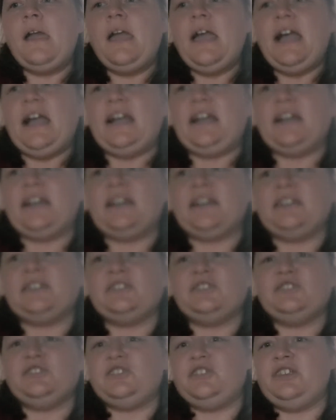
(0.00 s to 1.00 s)

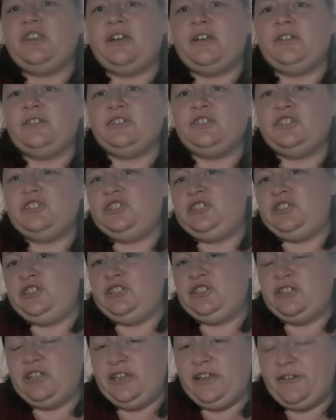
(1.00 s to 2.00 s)
And,
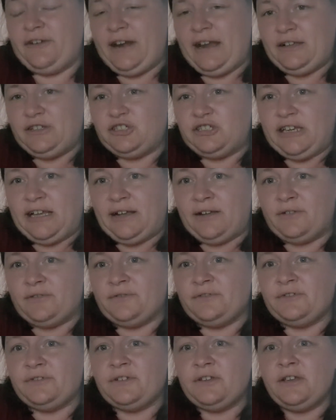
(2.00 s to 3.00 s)
she crouched
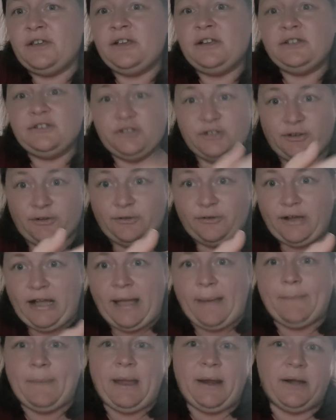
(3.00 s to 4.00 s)
down to look
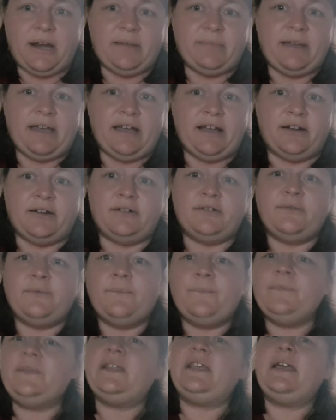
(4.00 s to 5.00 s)
at Mary Bell.
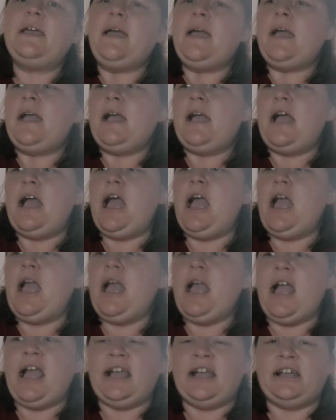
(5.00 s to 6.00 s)

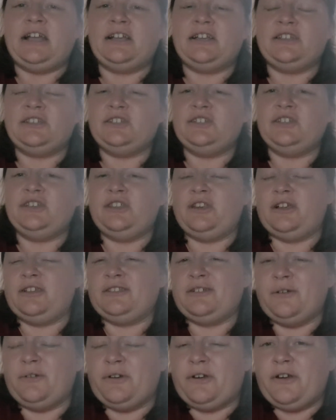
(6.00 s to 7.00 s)
And,
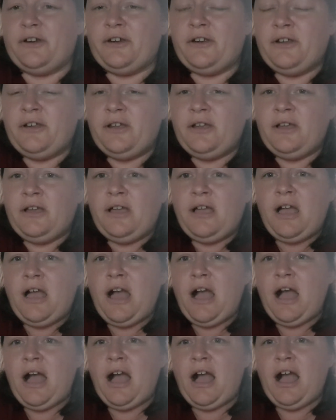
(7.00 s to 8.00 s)
told her,
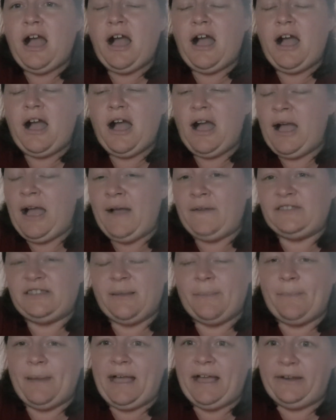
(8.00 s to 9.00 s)
I have
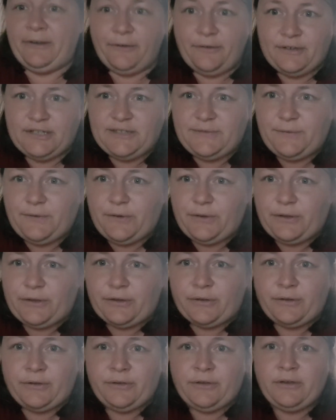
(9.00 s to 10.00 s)
some bad news for
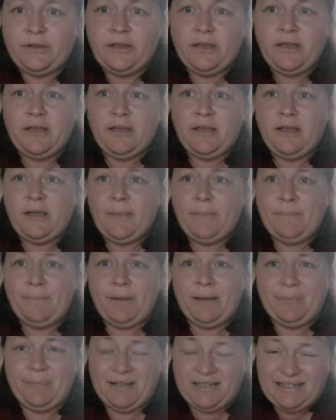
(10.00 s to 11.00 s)
you,
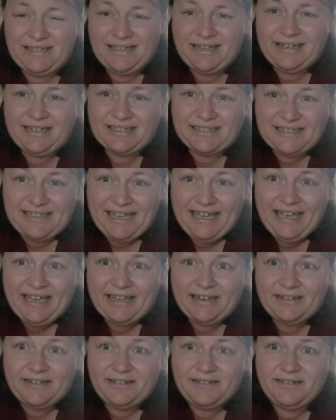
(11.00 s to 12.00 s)
but my son is
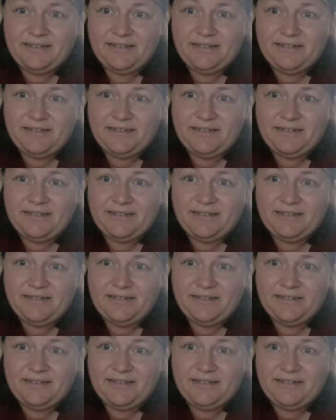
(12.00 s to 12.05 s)
dead.